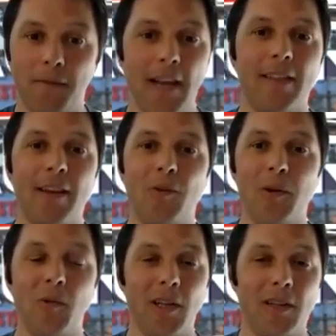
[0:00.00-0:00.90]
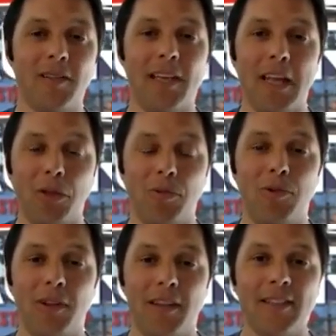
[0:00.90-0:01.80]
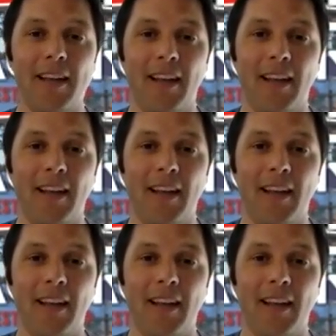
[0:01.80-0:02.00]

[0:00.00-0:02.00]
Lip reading: Faith that we will get through this,